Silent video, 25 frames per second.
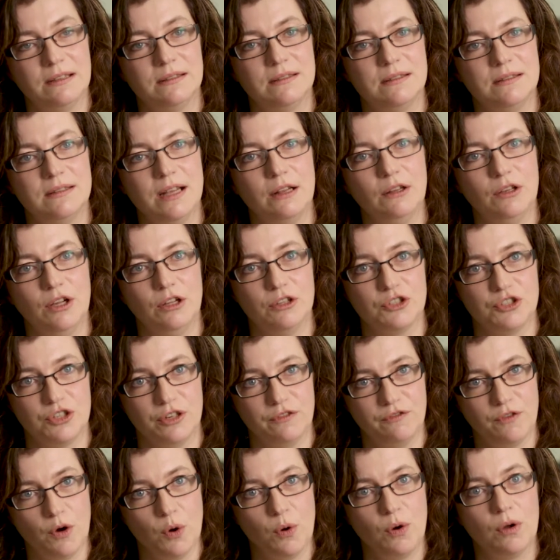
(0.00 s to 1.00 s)
cell culture,
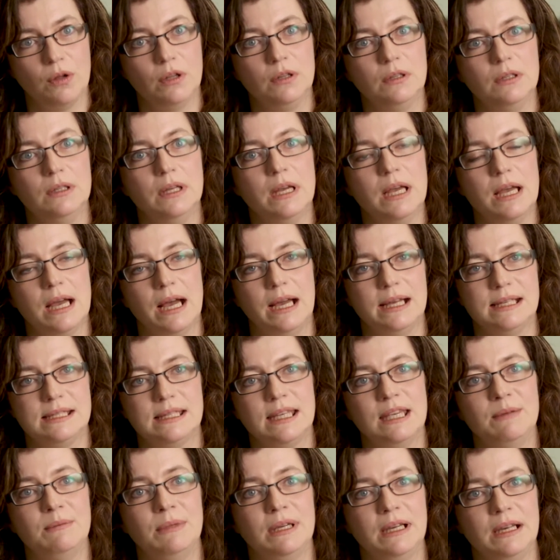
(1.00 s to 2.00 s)
focal
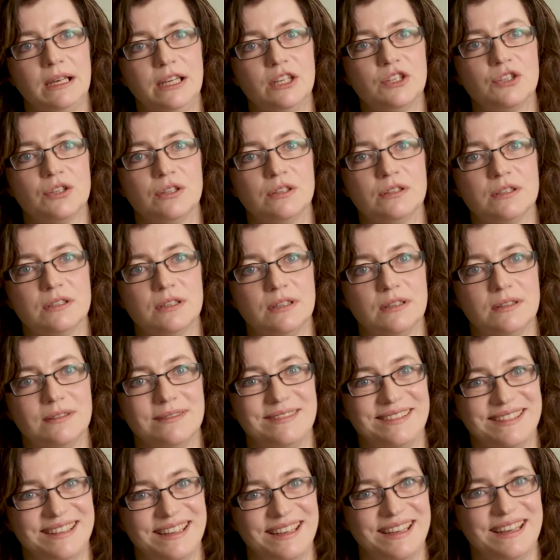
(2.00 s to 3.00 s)
ischemic lesions, and
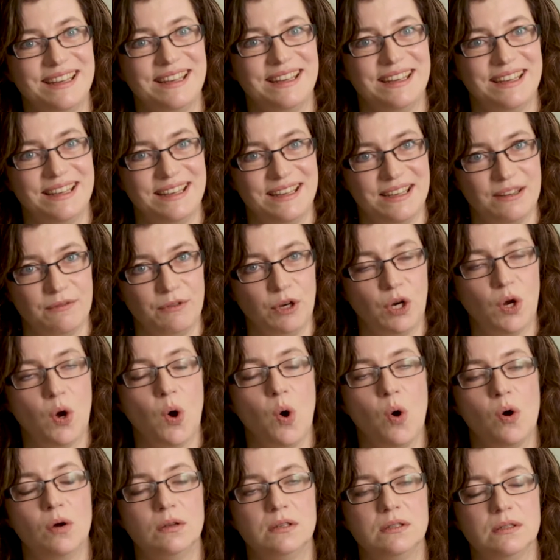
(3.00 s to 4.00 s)

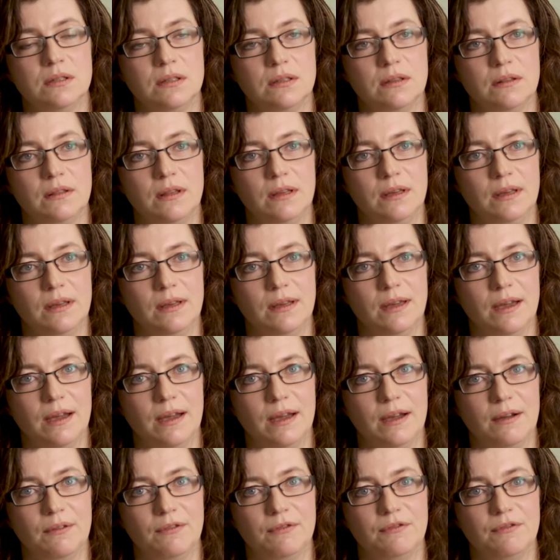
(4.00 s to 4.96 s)
record the